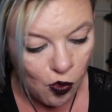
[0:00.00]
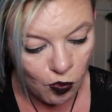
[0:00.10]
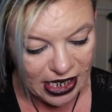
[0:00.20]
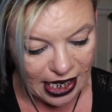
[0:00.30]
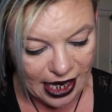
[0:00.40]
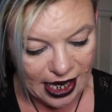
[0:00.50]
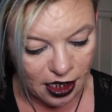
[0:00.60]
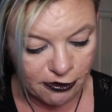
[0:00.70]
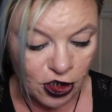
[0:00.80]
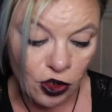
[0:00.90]
We
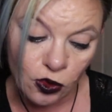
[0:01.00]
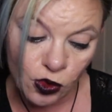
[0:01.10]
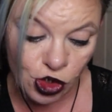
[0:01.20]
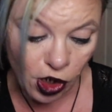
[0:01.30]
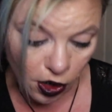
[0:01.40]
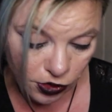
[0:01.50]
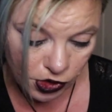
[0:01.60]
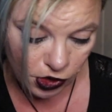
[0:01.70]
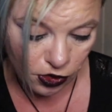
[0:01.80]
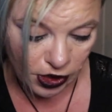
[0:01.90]
have an ultra
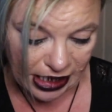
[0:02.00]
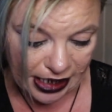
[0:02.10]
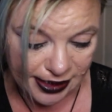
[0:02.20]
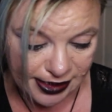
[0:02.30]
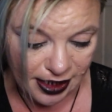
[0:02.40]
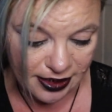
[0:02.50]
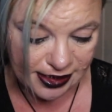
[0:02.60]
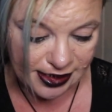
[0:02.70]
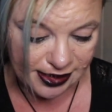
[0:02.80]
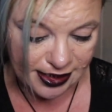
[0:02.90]
contour kit, and
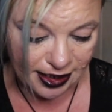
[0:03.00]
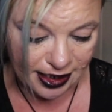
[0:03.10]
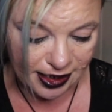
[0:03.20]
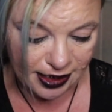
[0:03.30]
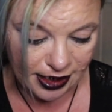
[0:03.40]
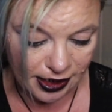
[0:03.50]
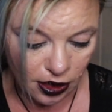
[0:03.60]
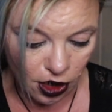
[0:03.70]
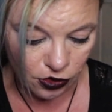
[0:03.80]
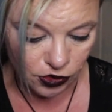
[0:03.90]
this is the
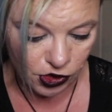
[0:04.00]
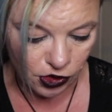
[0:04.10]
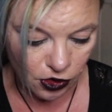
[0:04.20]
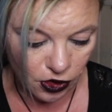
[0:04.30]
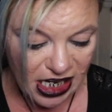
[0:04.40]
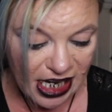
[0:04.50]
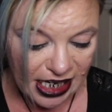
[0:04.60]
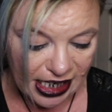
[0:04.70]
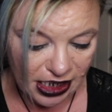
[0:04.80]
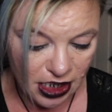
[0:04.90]
lightning contour
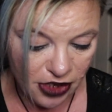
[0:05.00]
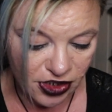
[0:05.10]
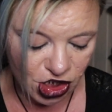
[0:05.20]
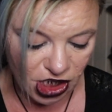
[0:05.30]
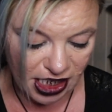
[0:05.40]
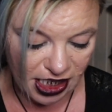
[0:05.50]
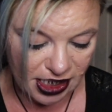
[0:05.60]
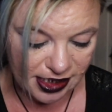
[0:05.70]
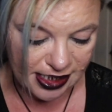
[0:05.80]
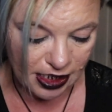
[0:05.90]
in the
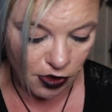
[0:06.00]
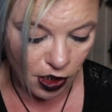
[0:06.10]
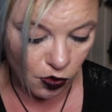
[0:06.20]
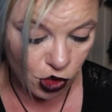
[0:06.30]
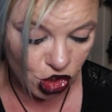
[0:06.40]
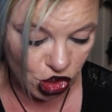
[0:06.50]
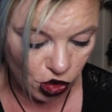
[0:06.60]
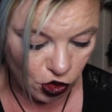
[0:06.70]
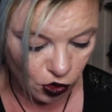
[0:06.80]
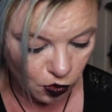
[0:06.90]
shade
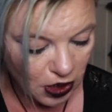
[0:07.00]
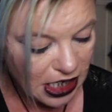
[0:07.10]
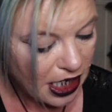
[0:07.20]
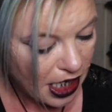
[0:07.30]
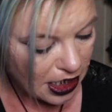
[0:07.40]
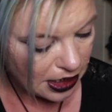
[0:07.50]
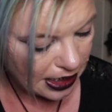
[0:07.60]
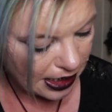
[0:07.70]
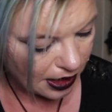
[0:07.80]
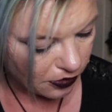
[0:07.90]
02.
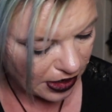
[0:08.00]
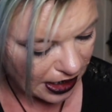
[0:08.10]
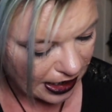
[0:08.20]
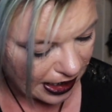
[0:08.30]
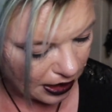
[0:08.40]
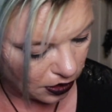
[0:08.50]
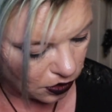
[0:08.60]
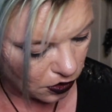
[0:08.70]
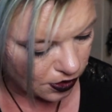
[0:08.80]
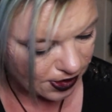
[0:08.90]
Now then, it
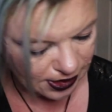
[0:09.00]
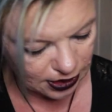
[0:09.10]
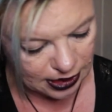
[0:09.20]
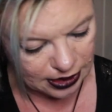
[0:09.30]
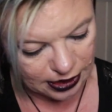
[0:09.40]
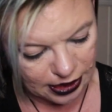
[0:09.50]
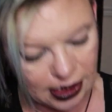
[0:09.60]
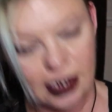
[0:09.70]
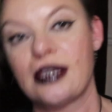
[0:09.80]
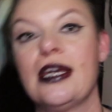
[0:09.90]
looks
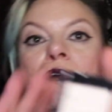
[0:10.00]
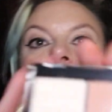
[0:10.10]
like, there we